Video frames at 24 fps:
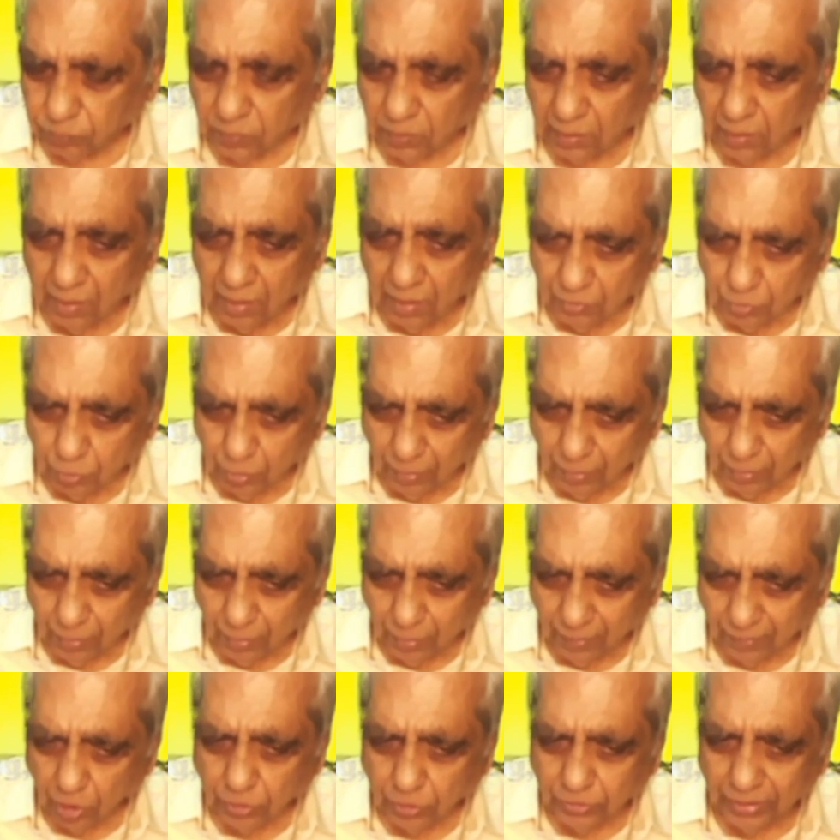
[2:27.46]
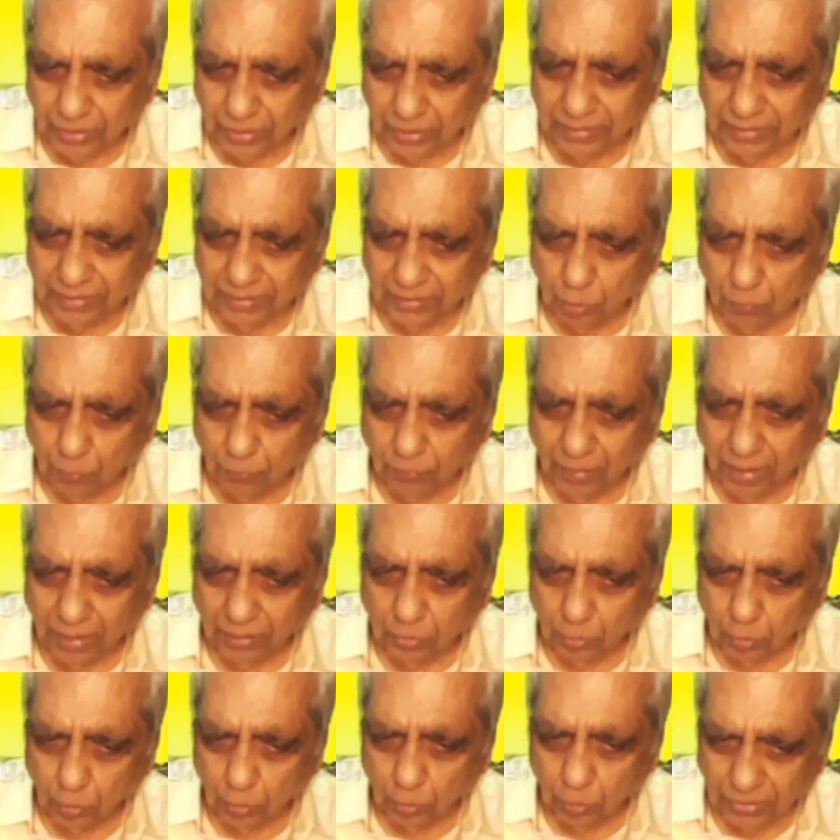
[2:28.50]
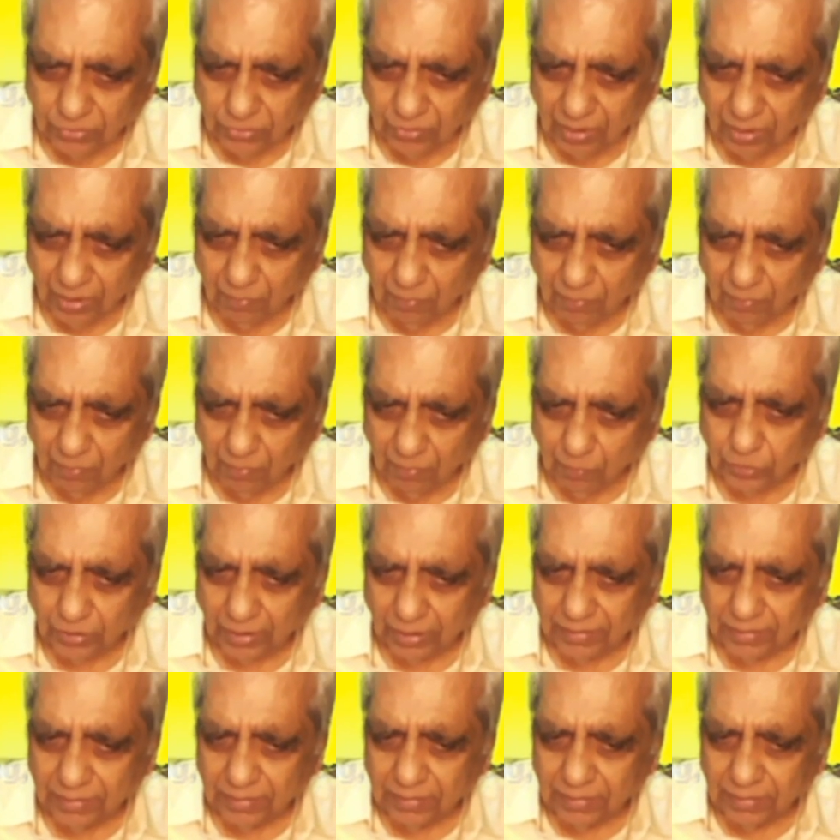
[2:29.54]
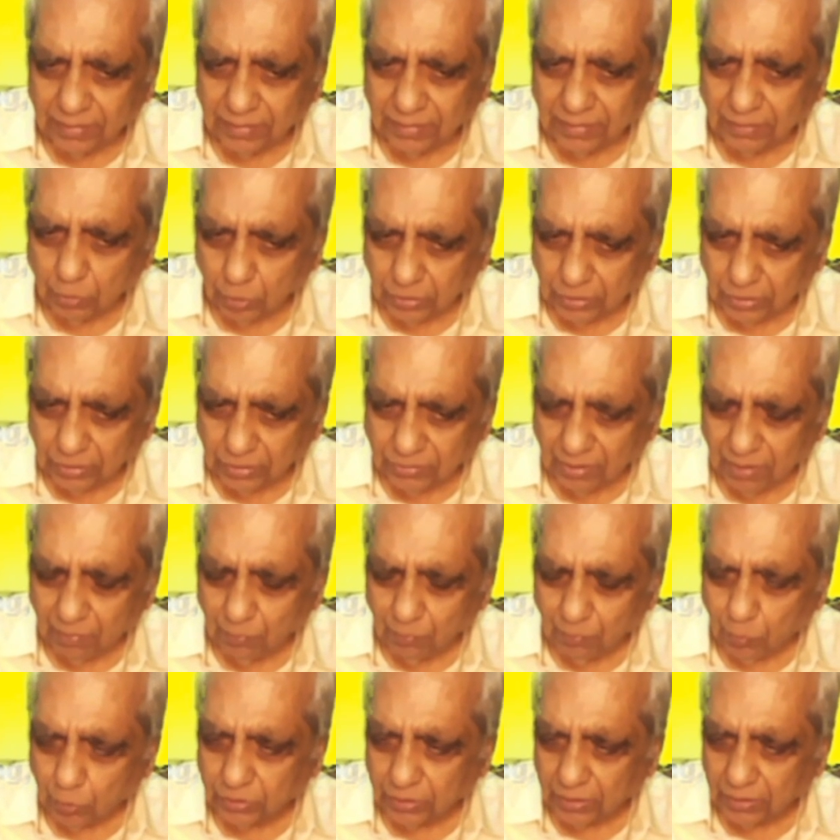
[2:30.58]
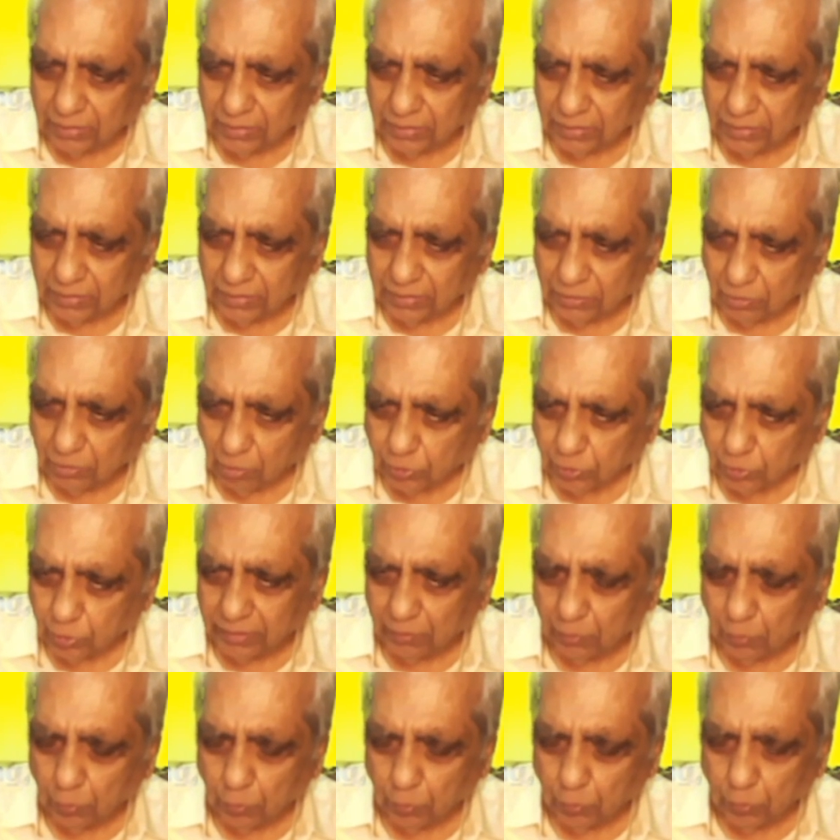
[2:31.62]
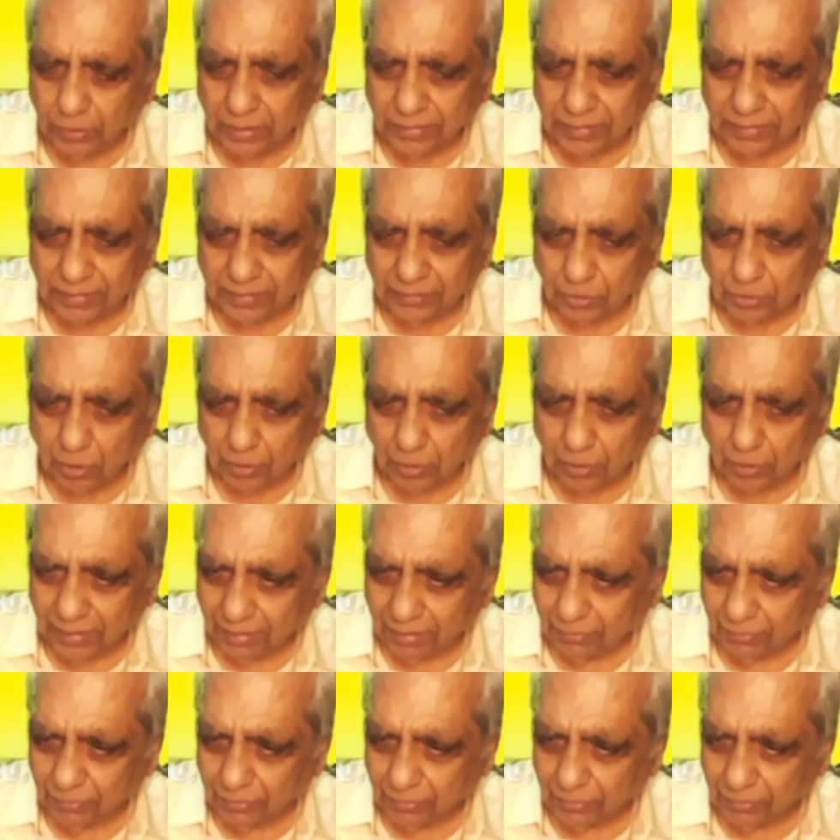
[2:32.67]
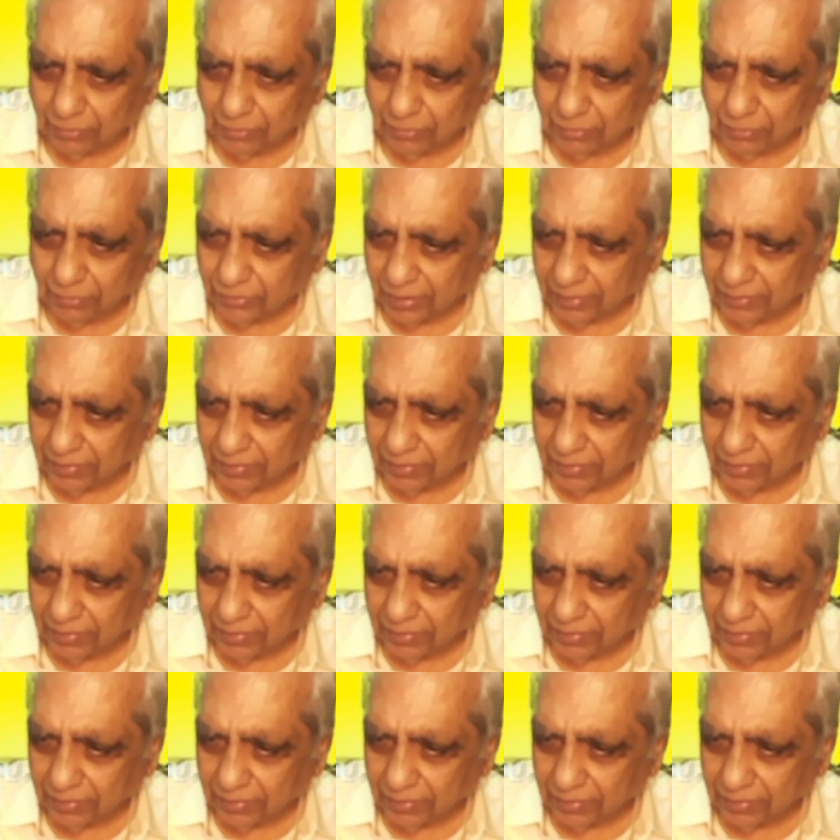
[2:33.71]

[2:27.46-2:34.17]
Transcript: You have not studied so far rotational motion. Rotational motion is also included in the 11th standard.